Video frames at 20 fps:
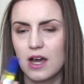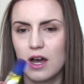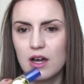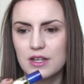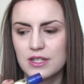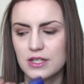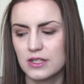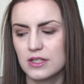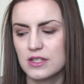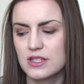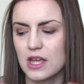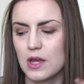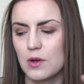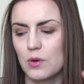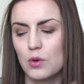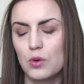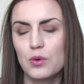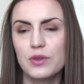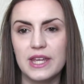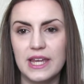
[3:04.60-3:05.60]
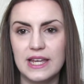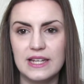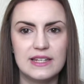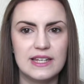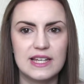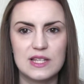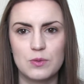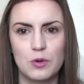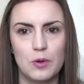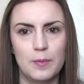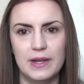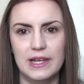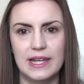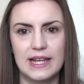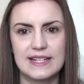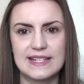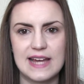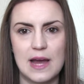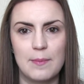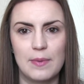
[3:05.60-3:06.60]
Garden, so all the indies will be
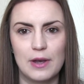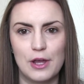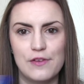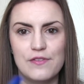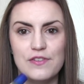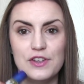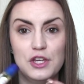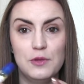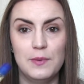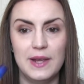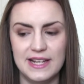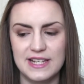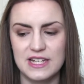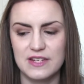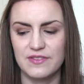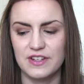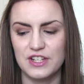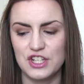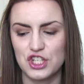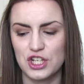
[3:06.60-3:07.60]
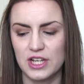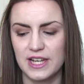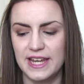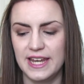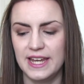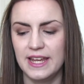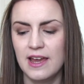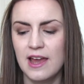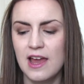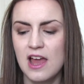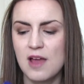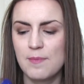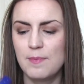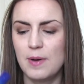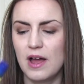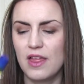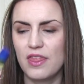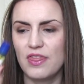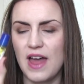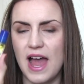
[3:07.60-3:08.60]
linked down below for you individually,
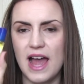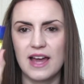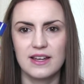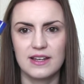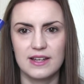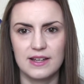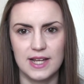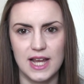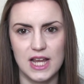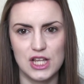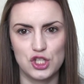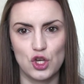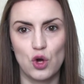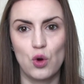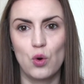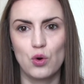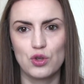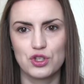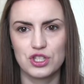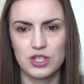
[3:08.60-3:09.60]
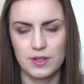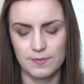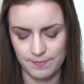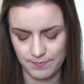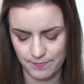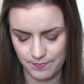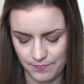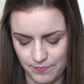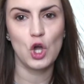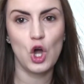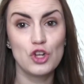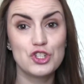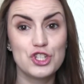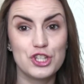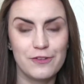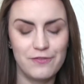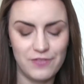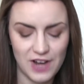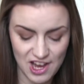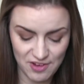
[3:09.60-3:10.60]
but that is awesome.
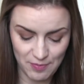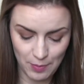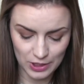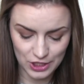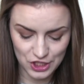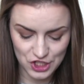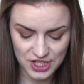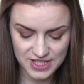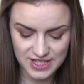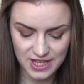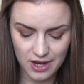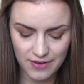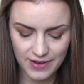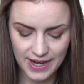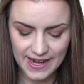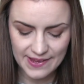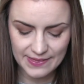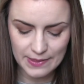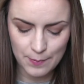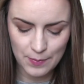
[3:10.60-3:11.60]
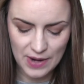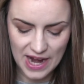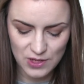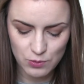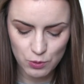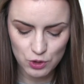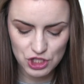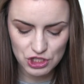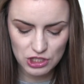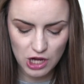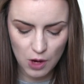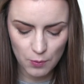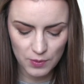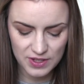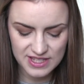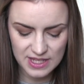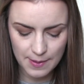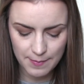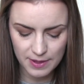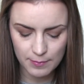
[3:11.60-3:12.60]
Onto the five polishes that are in the brand. We'll start
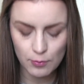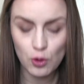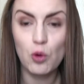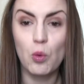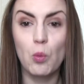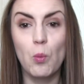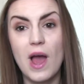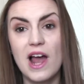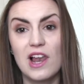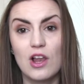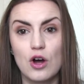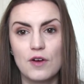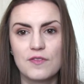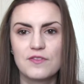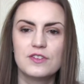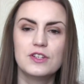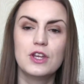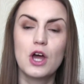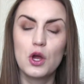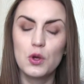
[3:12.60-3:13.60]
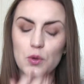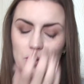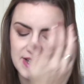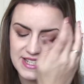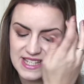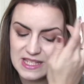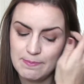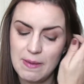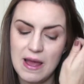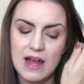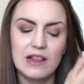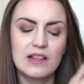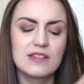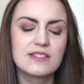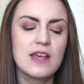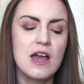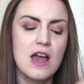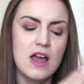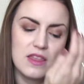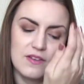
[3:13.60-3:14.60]
with some of the more well-off known
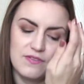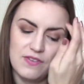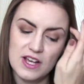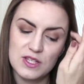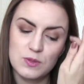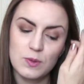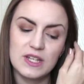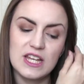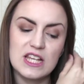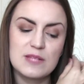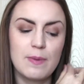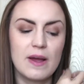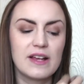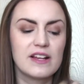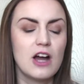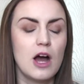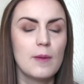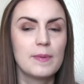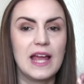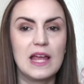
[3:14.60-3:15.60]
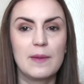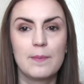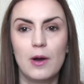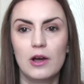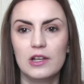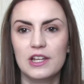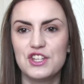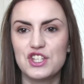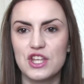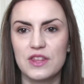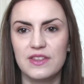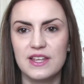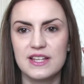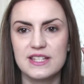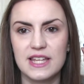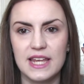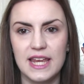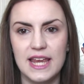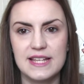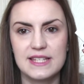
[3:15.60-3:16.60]
spells. The first one is by Cupcake Polish, and
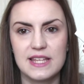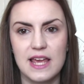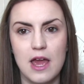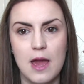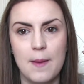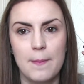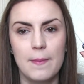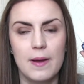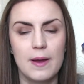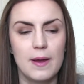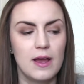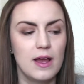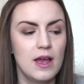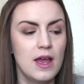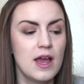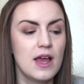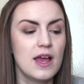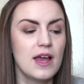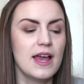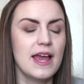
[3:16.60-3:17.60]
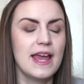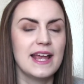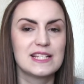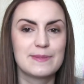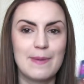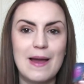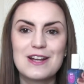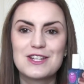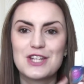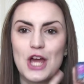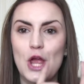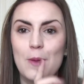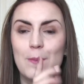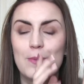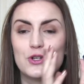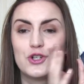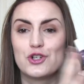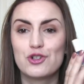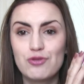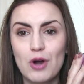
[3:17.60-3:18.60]
this is Expecto
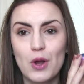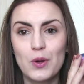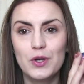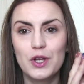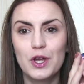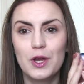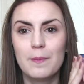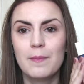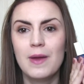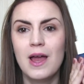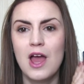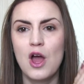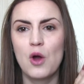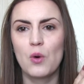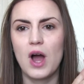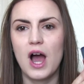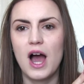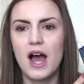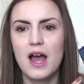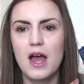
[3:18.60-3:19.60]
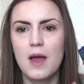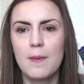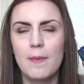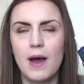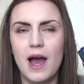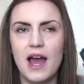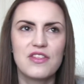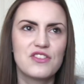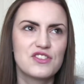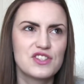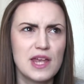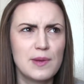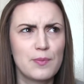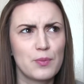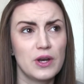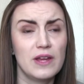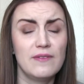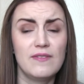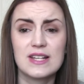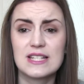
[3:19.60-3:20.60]
Patronum. I said
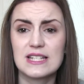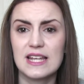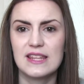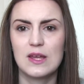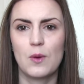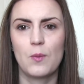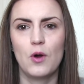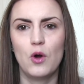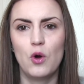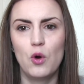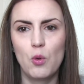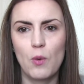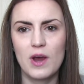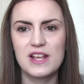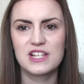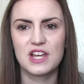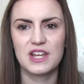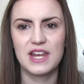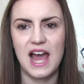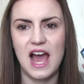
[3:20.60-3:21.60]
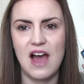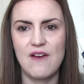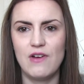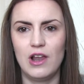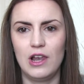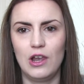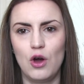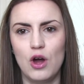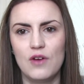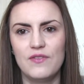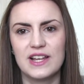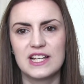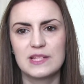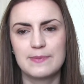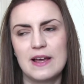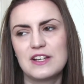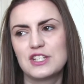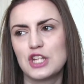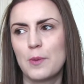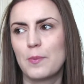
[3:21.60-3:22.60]
previously that we're always going to have a lot of
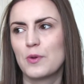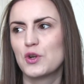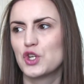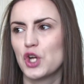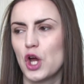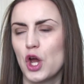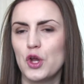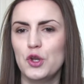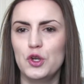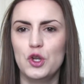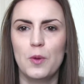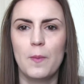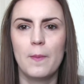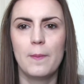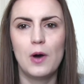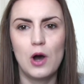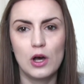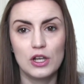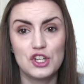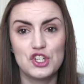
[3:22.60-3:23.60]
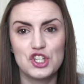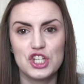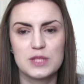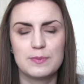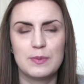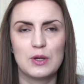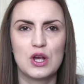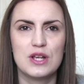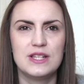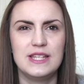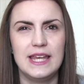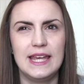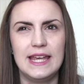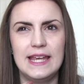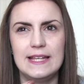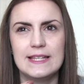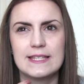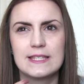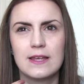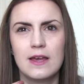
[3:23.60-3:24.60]
Expecto Patronum polishes because it
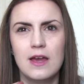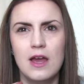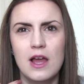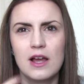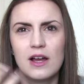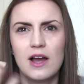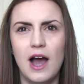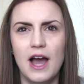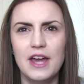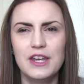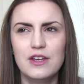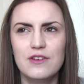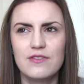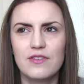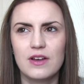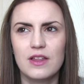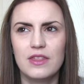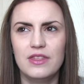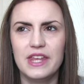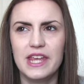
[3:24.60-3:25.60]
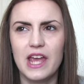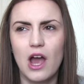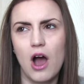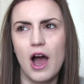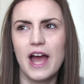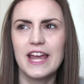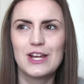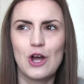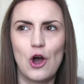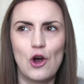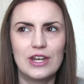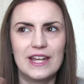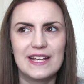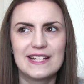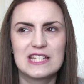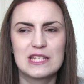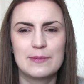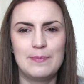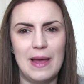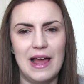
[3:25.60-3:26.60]
is kind of the
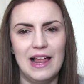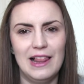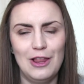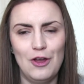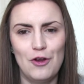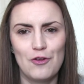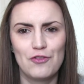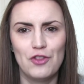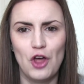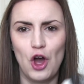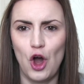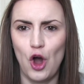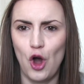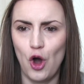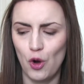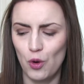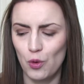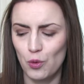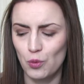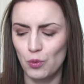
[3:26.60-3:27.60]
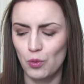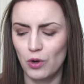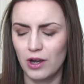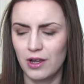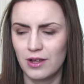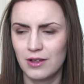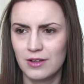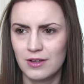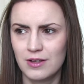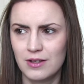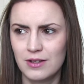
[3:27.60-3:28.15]
iconic spell of the whole